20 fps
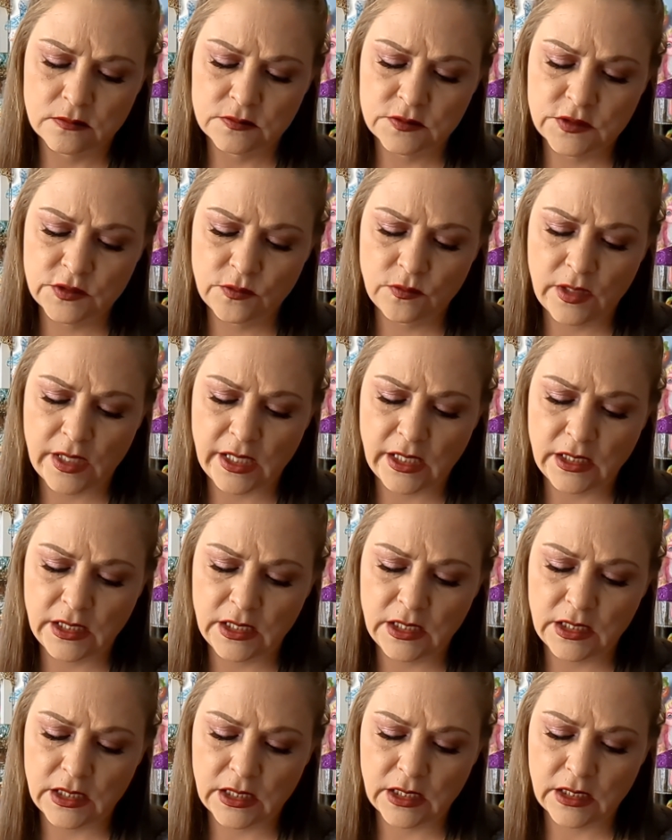
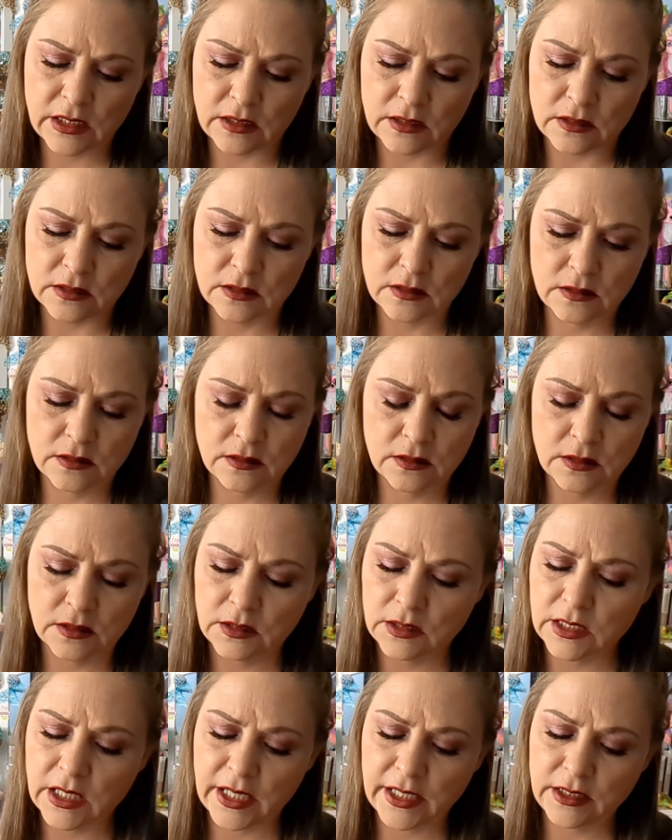280N.
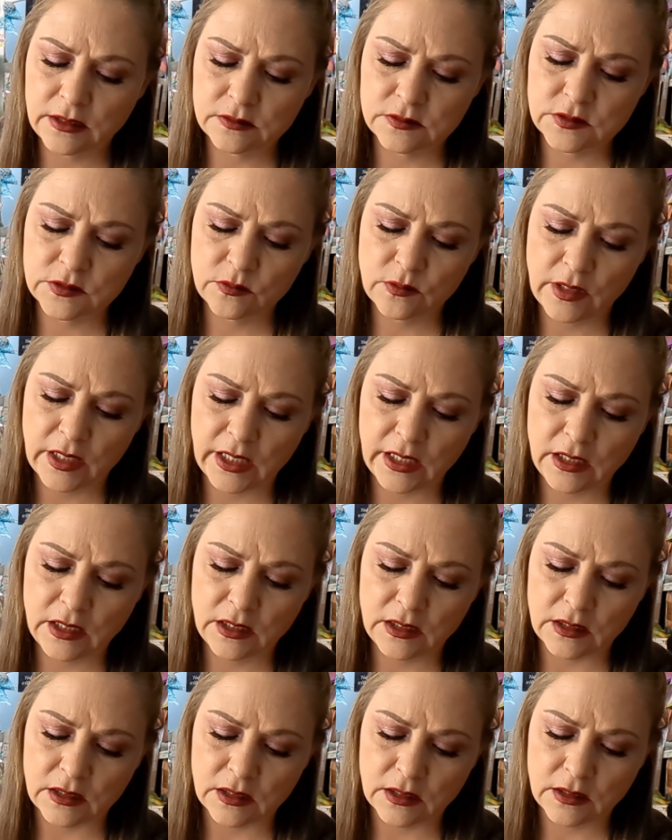Light
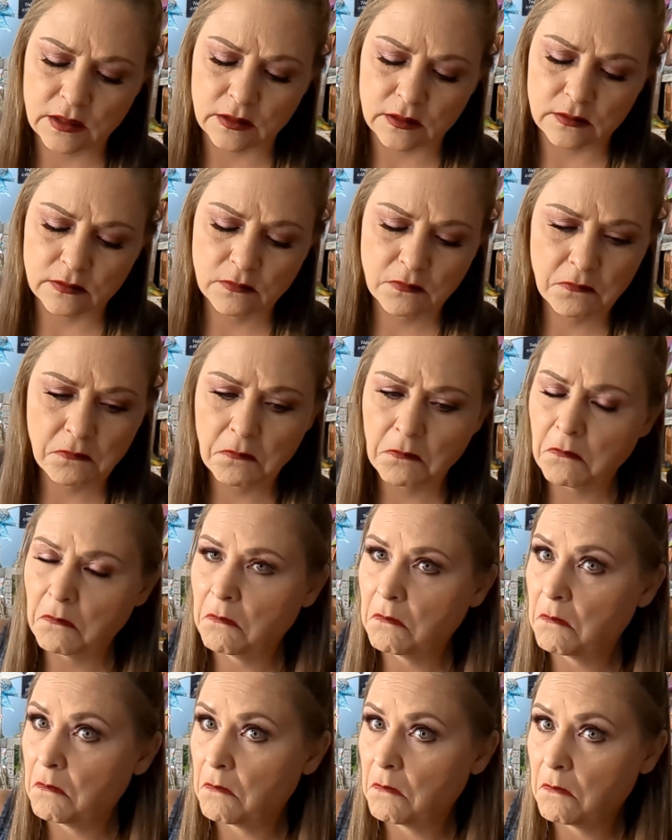280N.
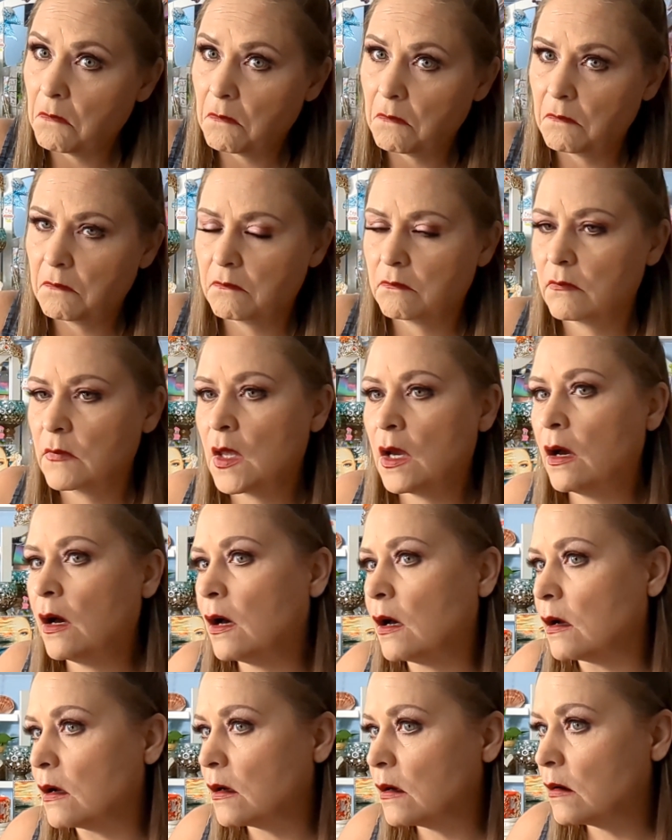
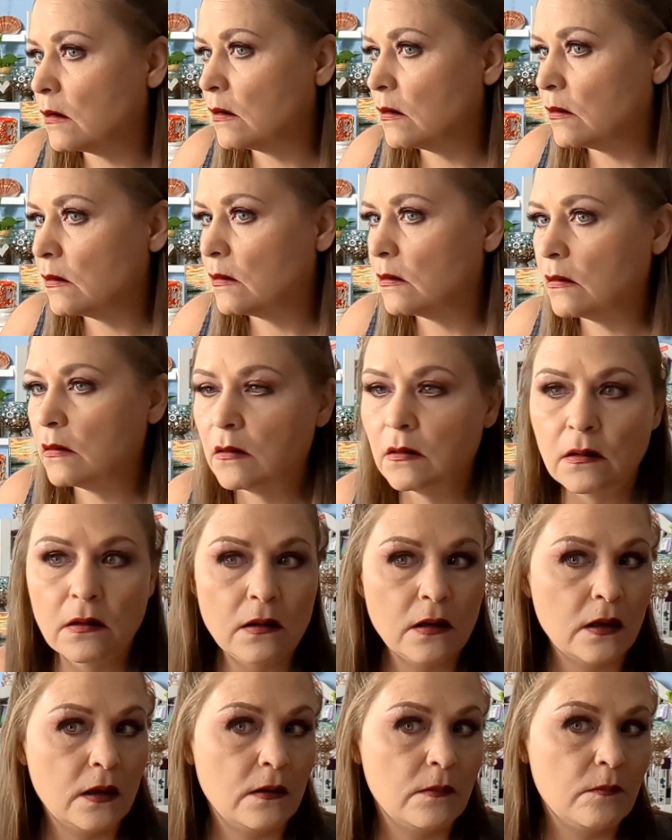Huh.
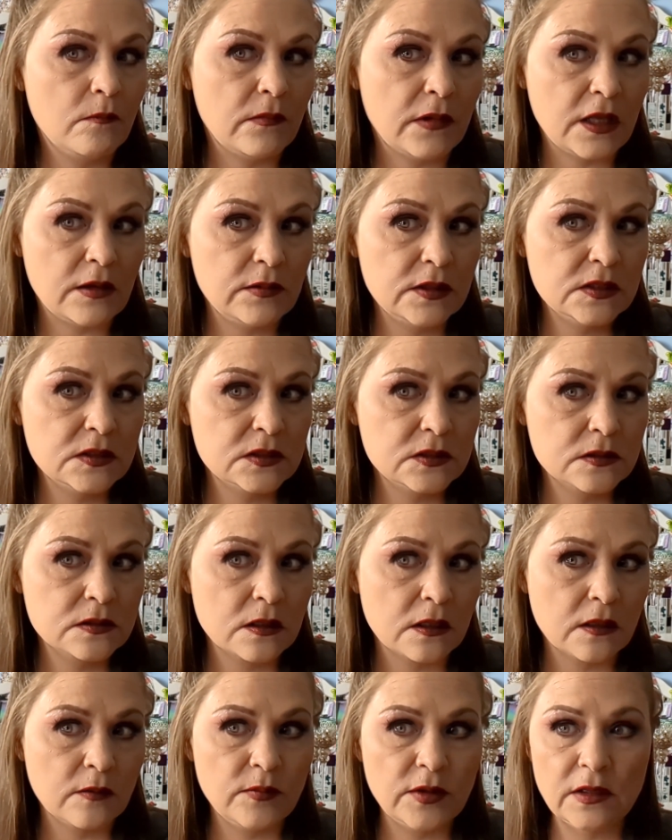Maybe this is
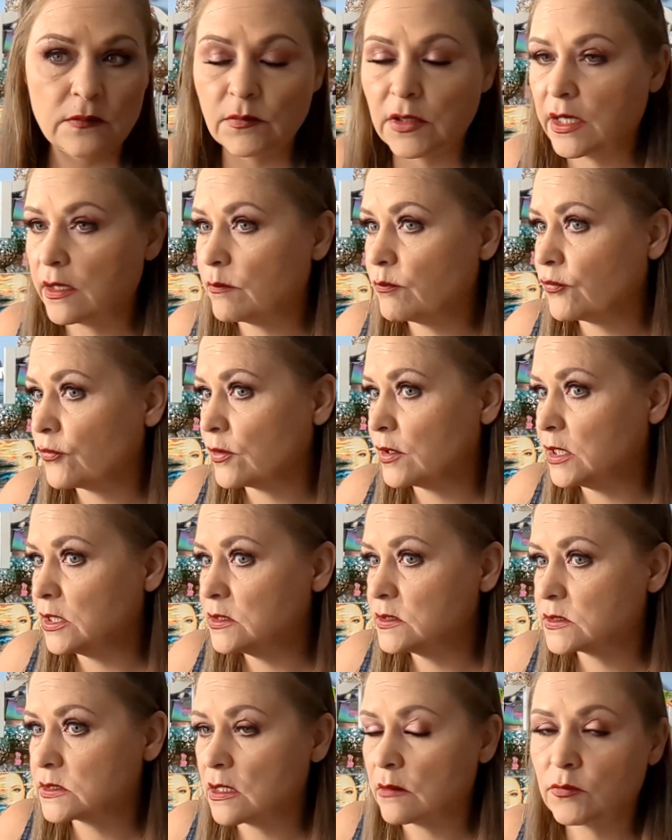going to be my
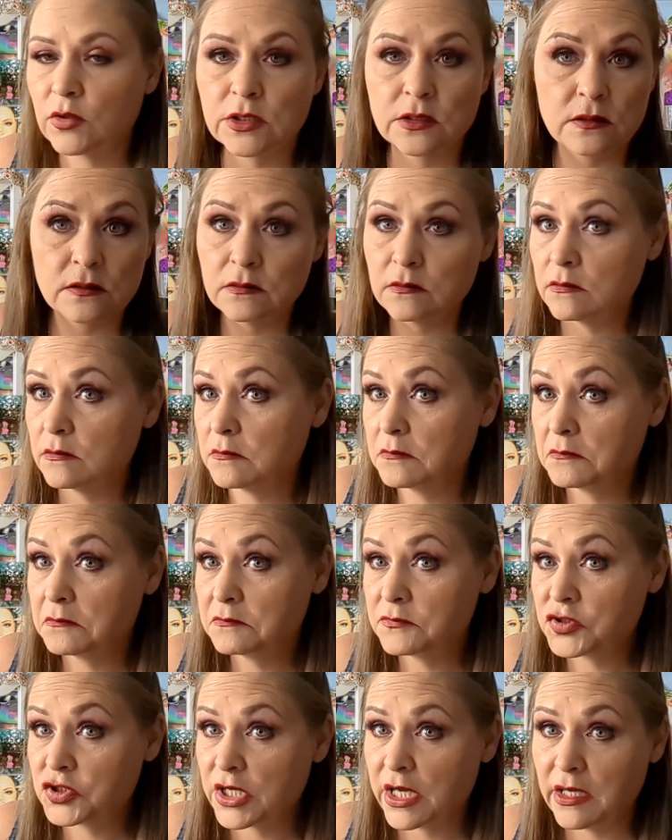pre-summer
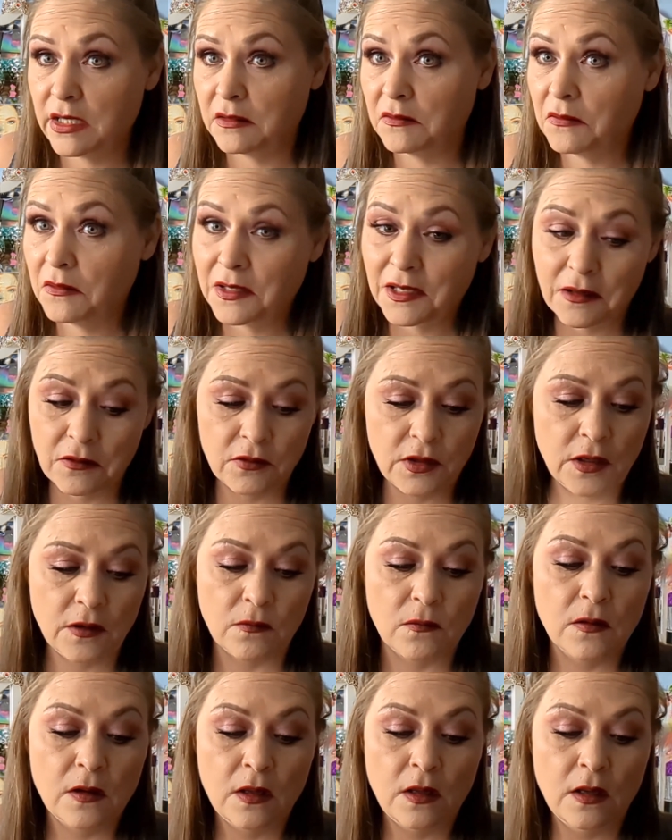shade. I don't
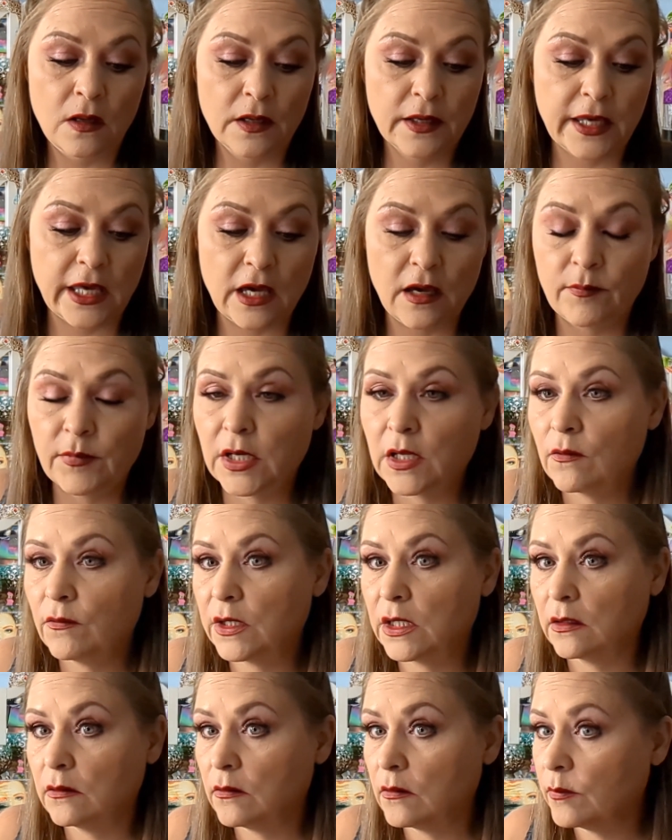know. Okay, I'm going to go
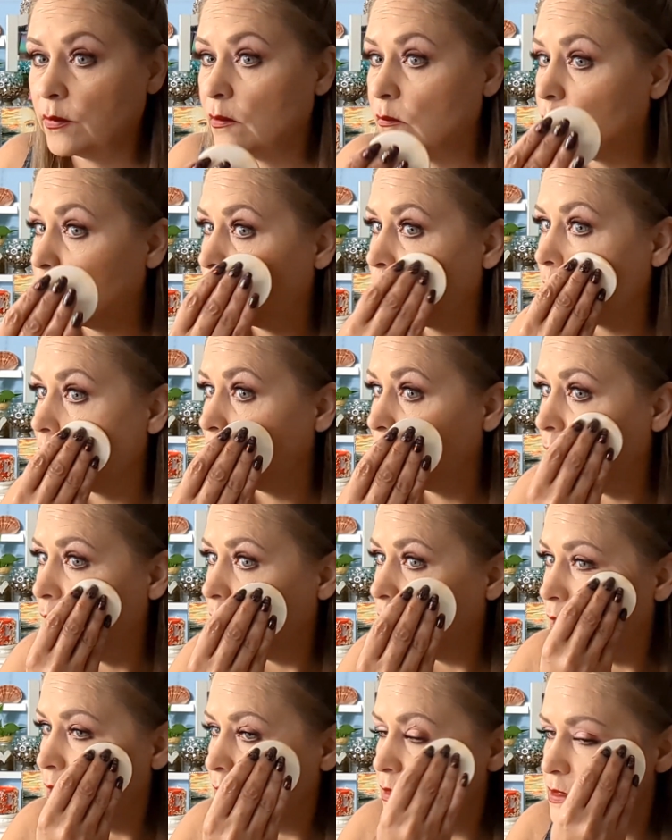in a little bit more
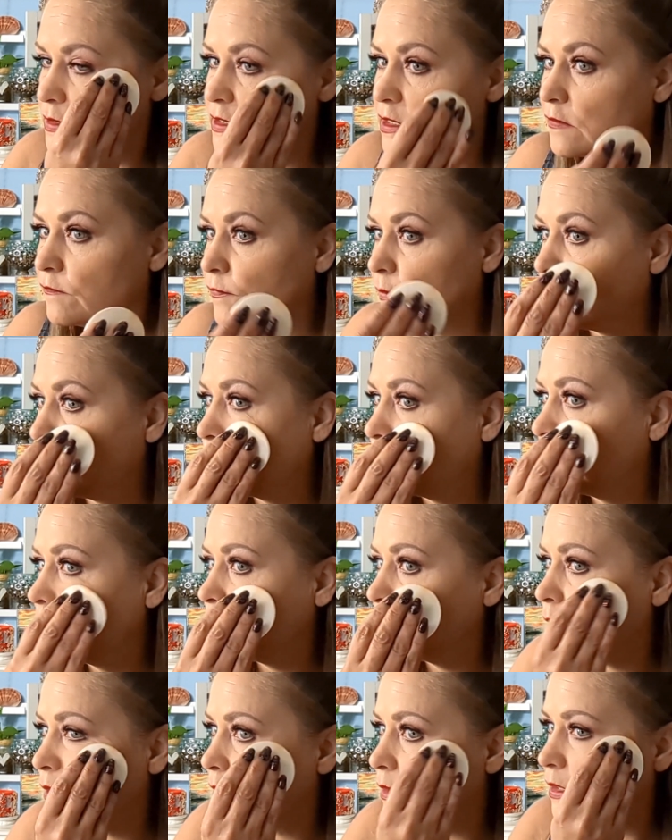to see if it
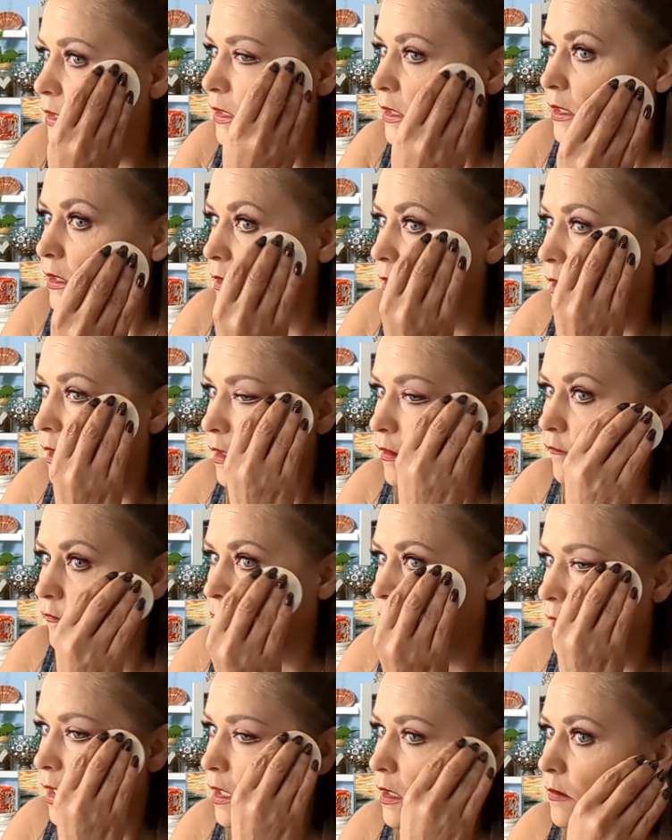will indeed
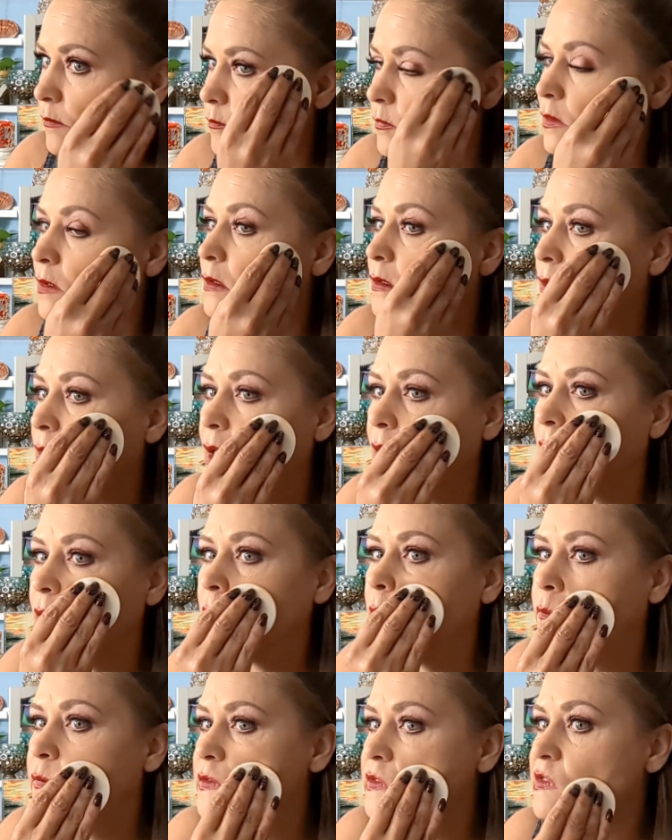cover up that
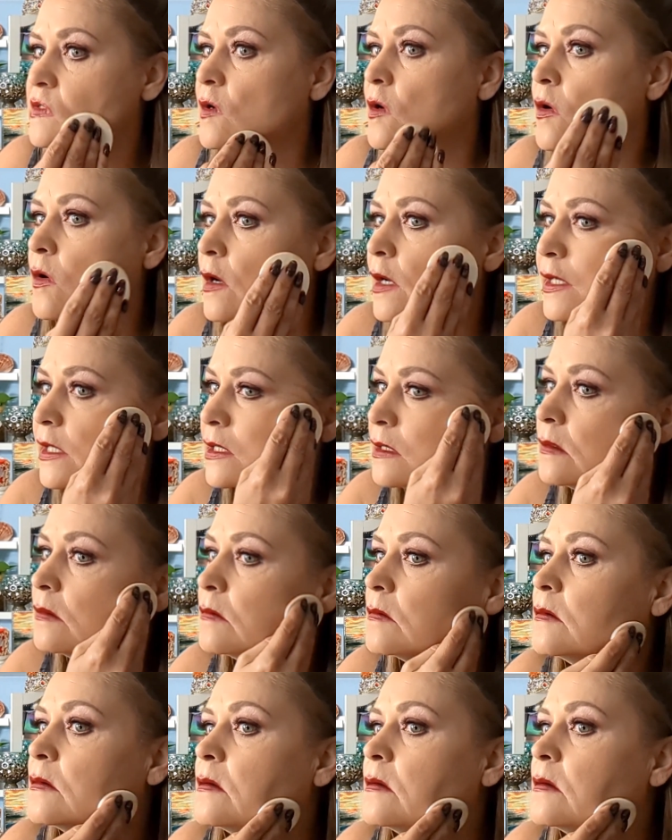lupus scarring,